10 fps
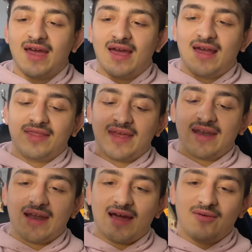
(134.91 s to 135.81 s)
and
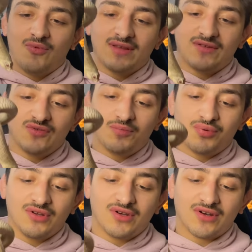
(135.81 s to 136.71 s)
then I went to
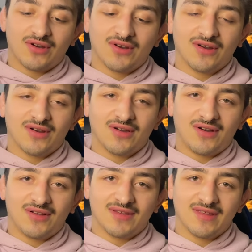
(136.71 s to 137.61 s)
put her
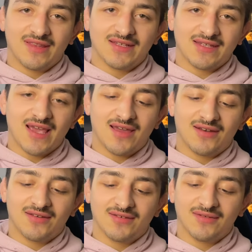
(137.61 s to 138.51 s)
onto this hand,